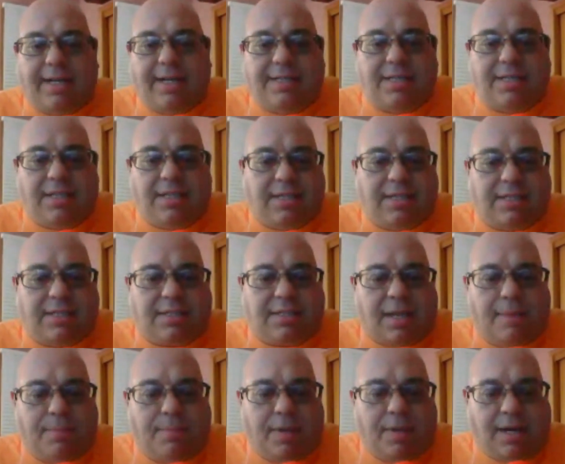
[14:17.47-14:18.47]
Getting into
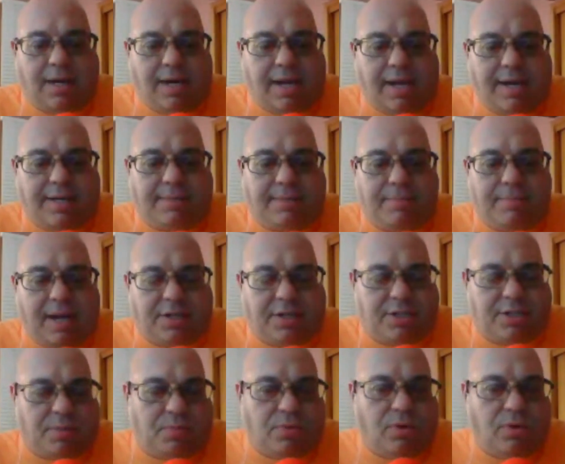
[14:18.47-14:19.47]
this Monday night
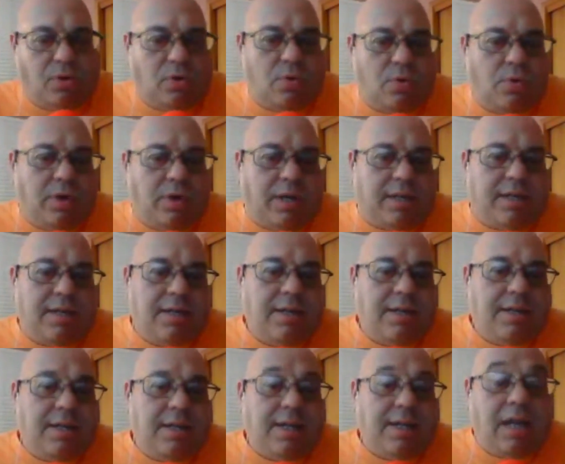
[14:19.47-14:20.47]
matchup real quick,
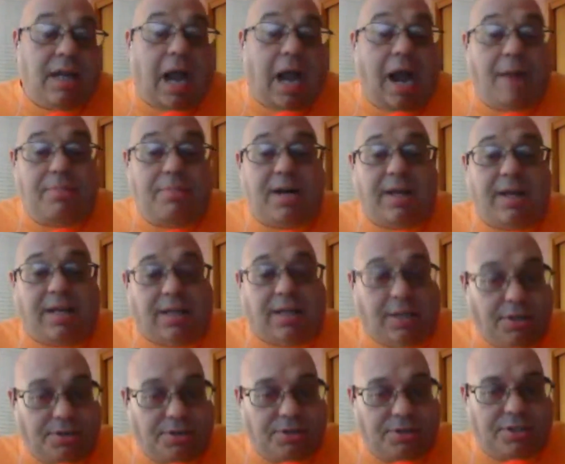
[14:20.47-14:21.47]
I'm kind of
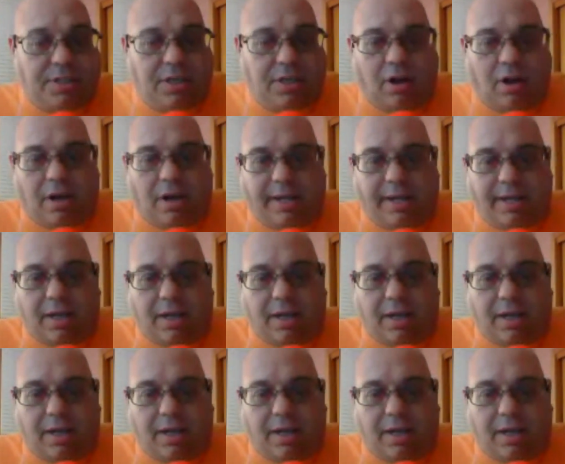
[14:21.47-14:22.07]
interested on